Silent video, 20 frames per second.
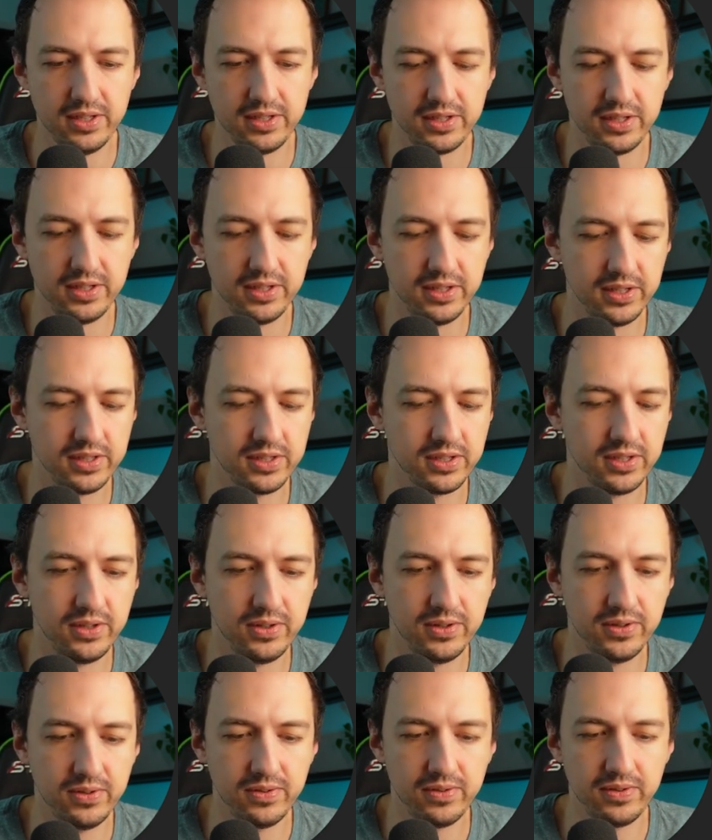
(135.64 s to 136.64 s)
So then let's
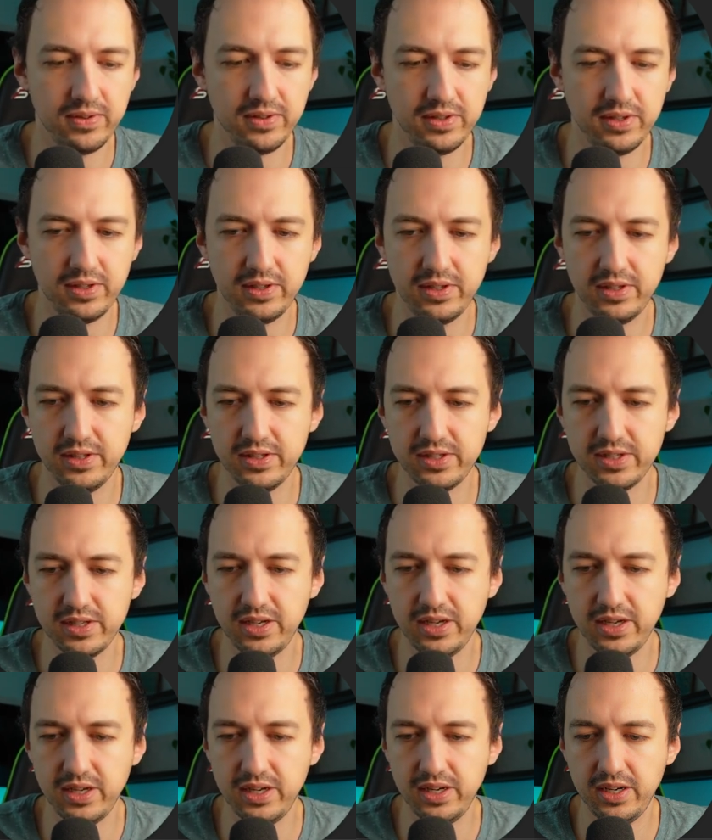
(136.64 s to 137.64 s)
go
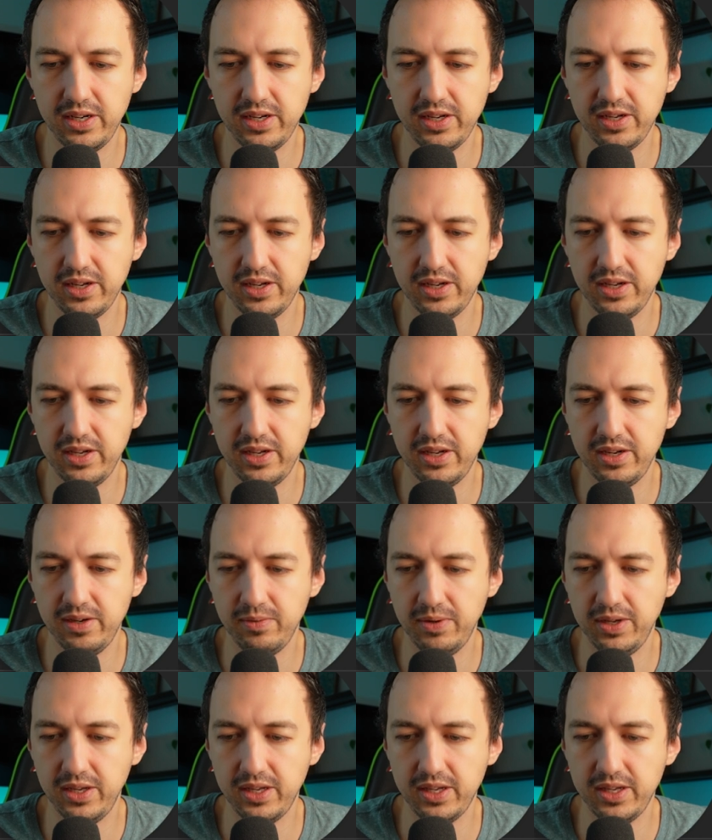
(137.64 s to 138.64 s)
inside and
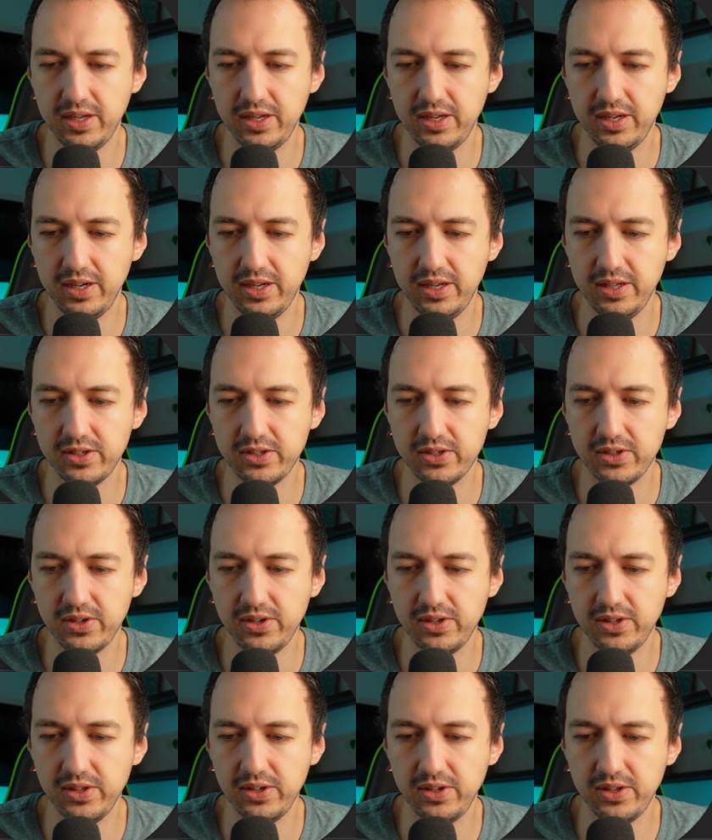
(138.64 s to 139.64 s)
we can
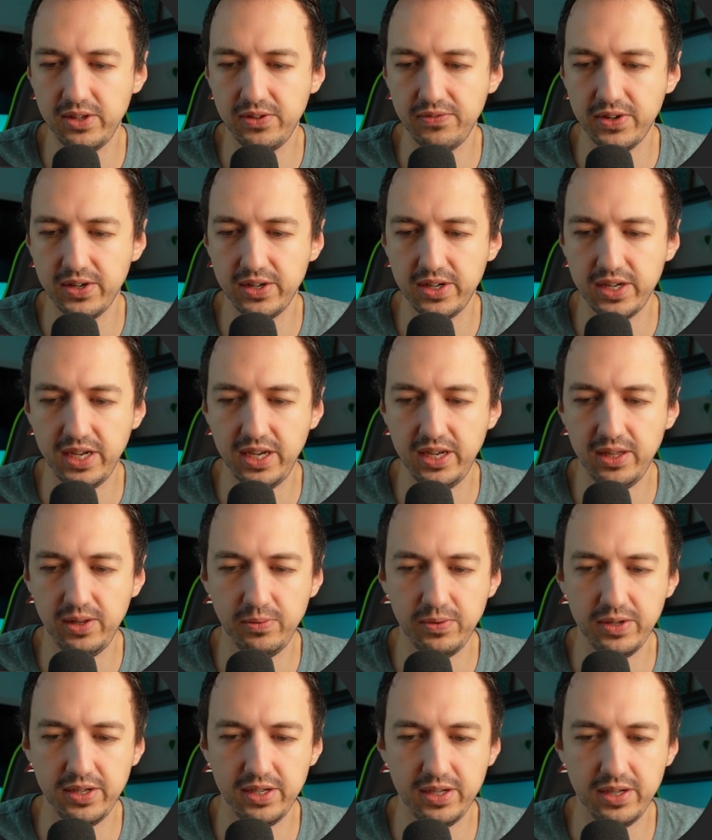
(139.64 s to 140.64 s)
install all of our
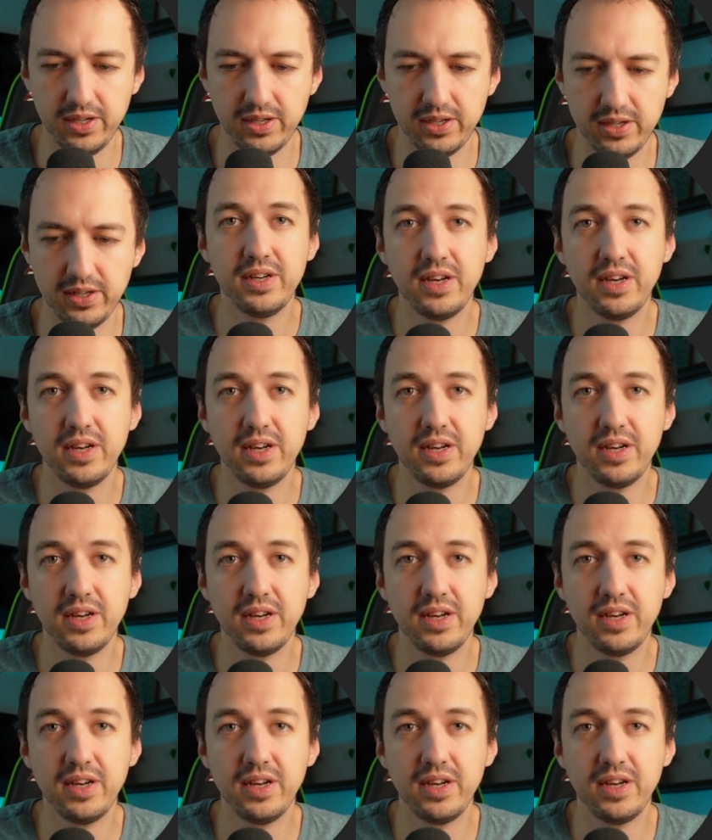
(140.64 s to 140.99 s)
Tailwind.